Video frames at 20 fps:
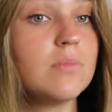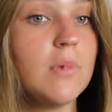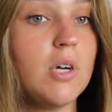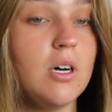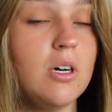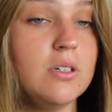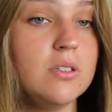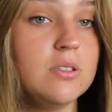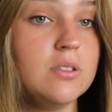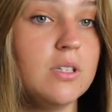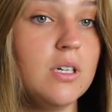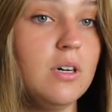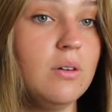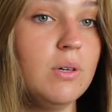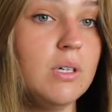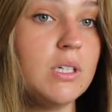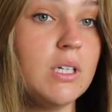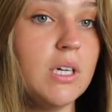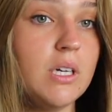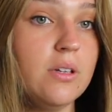Also,
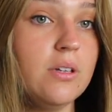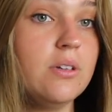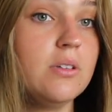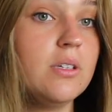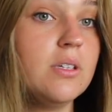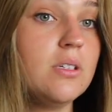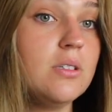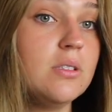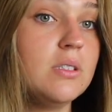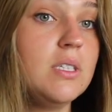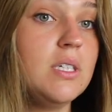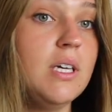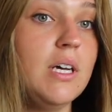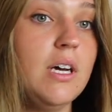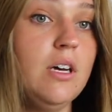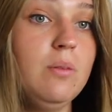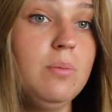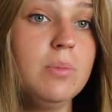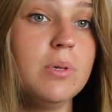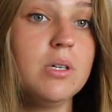another little
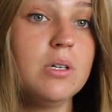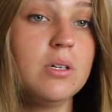tip